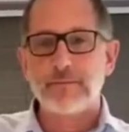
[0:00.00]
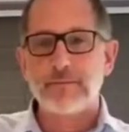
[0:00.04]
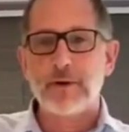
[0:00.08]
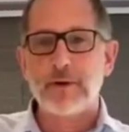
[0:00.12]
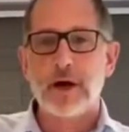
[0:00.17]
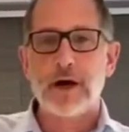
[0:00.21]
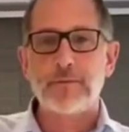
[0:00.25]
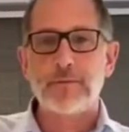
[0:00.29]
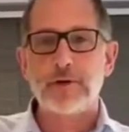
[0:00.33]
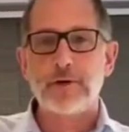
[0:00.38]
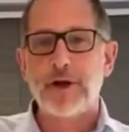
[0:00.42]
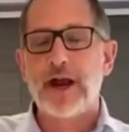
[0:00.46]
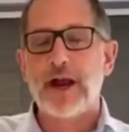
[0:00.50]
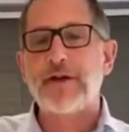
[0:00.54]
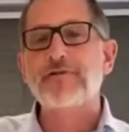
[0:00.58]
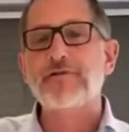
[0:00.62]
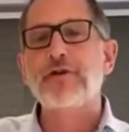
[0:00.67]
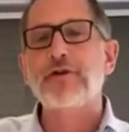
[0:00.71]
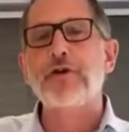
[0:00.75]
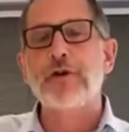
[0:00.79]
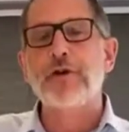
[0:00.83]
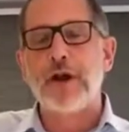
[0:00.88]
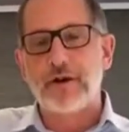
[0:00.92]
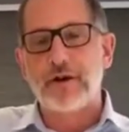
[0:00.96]
good
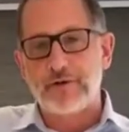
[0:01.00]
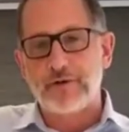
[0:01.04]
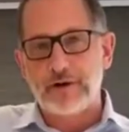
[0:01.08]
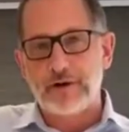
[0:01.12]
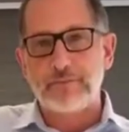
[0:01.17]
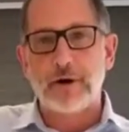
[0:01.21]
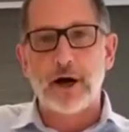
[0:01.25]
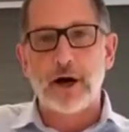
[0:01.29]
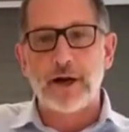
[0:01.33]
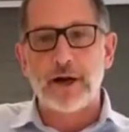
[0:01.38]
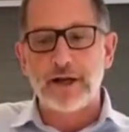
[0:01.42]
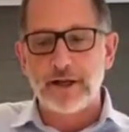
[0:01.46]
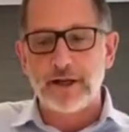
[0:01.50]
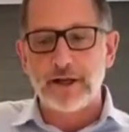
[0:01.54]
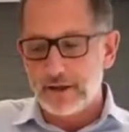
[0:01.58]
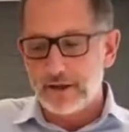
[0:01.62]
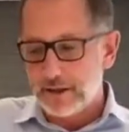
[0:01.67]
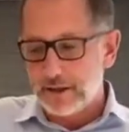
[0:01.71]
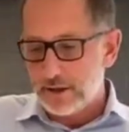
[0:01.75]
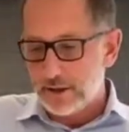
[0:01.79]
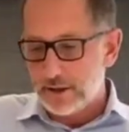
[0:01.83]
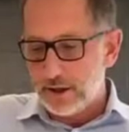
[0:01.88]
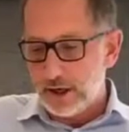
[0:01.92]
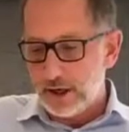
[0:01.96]
afternoon, everybody.
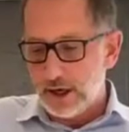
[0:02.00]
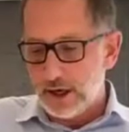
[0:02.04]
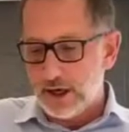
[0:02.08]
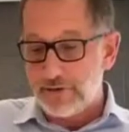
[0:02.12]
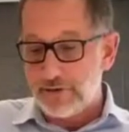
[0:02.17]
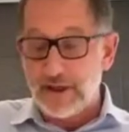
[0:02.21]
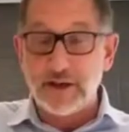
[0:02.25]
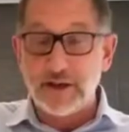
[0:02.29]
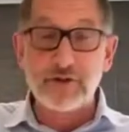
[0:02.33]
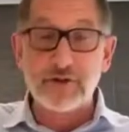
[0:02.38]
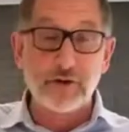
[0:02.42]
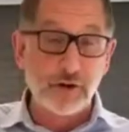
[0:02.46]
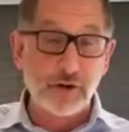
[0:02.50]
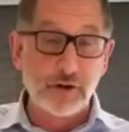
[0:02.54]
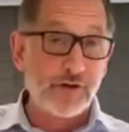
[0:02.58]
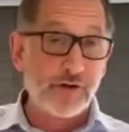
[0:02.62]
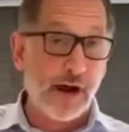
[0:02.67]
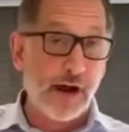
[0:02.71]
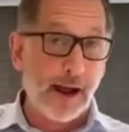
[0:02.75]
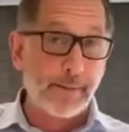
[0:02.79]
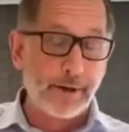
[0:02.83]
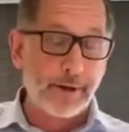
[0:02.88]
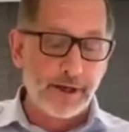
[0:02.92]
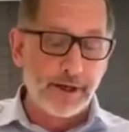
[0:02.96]
Thanks for your
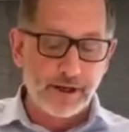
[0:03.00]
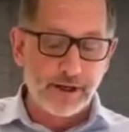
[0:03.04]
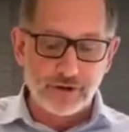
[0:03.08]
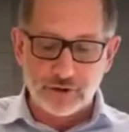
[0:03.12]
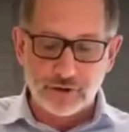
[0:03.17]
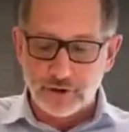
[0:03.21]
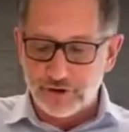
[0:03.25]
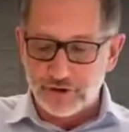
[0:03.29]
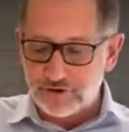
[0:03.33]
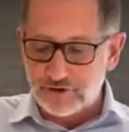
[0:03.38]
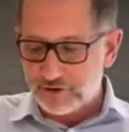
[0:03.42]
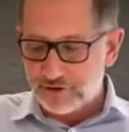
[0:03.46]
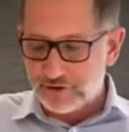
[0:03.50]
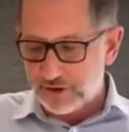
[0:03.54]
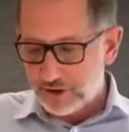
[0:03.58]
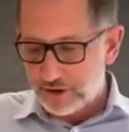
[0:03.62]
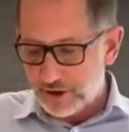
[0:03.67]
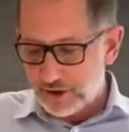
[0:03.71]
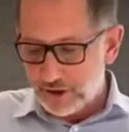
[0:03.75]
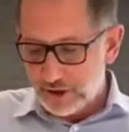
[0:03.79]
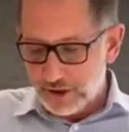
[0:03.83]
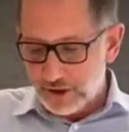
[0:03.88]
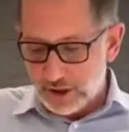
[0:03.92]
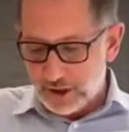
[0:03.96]
time and interest.
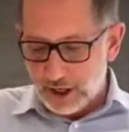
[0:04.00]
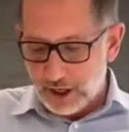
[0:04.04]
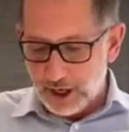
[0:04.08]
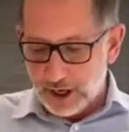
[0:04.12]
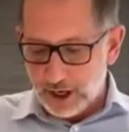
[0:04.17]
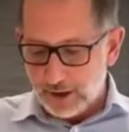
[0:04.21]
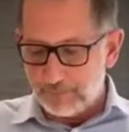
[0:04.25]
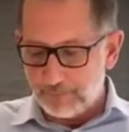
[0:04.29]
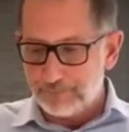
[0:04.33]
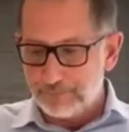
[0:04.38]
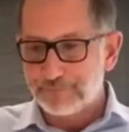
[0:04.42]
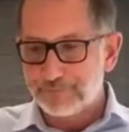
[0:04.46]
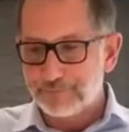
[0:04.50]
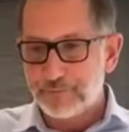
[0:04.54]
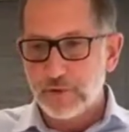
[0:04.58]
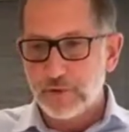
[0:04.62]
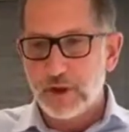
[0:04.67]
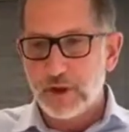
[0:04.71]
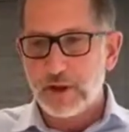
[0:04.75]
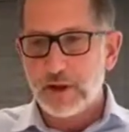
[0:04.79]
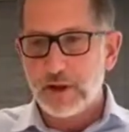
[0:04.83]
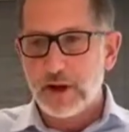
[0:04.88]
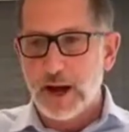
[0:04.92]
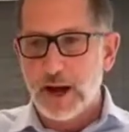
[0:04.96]
I'm
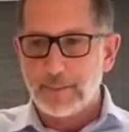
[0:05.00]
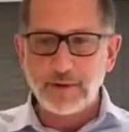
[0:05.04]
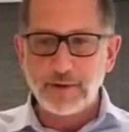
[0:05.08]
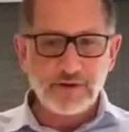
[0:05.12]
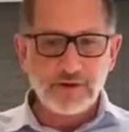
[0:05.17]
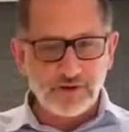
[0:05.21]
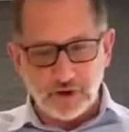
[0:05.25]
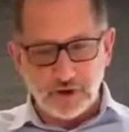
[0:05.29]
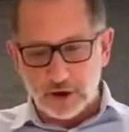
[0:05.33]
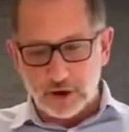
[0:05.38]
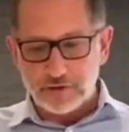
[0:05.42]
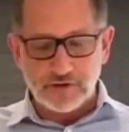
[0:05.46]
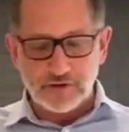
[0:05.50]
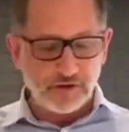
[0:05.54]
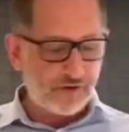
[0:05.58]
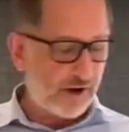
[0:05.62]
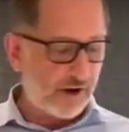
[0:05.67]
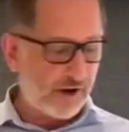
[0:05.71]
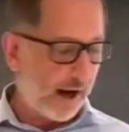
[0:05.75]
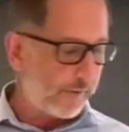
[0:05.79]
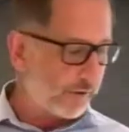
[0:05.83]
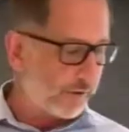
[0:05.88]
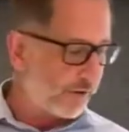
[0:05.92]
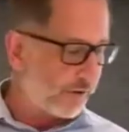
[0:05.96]
going to start this
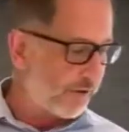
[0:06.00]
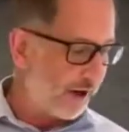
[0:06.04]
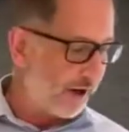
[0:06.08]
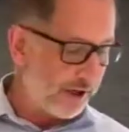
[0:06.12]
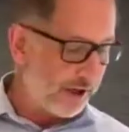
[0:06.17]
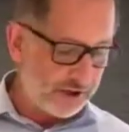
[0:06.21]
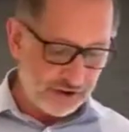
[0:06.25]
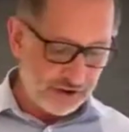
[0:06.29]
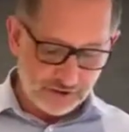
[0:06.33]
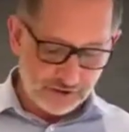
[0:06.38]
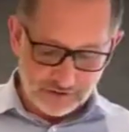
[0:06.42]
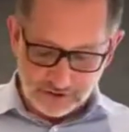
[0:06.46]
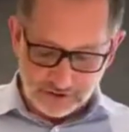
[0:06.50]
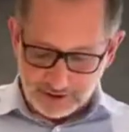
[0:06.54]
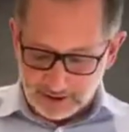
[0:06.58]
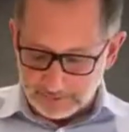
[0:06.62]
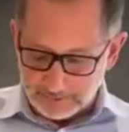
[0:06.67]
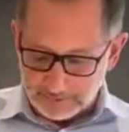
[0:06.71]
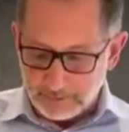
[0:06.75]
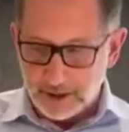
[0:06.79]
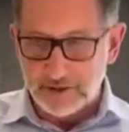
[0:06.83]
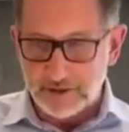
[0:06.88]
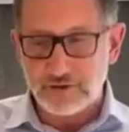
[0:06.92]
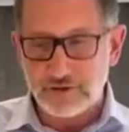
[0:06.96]
conversation today
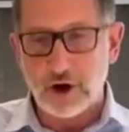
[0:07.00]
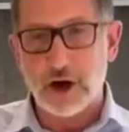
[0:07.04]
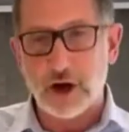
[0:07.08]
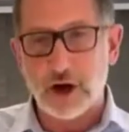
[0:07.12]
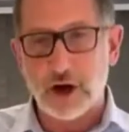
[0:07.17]
by talking